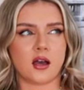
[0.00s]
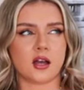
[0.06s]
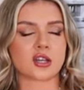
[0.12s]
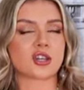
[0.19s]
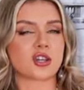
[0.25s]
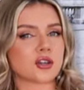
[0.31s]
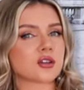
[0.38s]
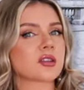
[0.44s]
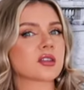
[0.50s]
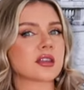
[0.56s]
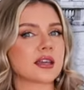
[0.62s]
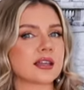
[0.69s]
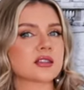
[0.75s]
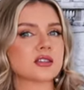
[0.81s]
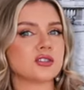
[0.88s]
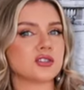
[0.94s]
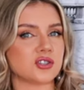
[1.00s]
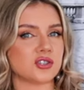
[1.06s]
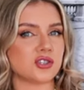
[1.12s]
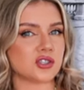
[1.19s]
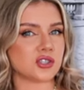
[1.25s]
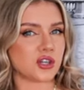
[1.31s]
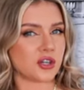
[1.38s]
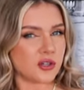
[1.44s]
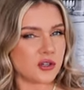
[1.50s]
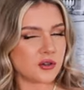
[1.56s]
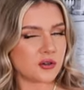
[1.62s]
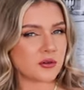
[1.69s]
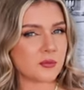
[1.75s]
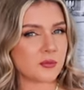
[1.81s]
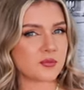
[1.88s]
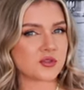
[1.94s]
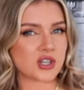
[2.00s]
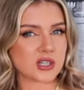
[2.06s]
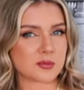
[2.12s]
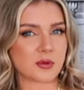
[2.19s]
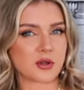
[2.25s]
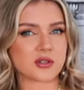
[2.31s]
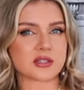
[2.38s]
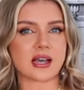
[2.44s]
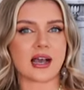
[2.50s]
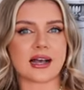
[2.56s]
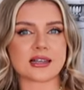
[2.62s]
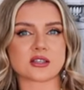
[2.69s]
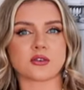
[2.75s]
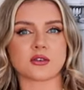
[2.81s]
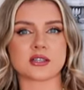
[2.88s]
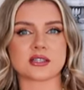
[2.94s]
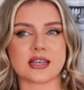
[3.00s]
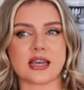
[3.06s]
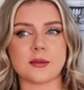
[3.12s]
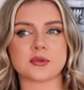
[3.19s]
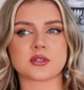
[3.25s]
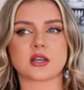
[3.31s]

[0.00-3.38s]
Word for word: a good thing to do just because it has got the zip,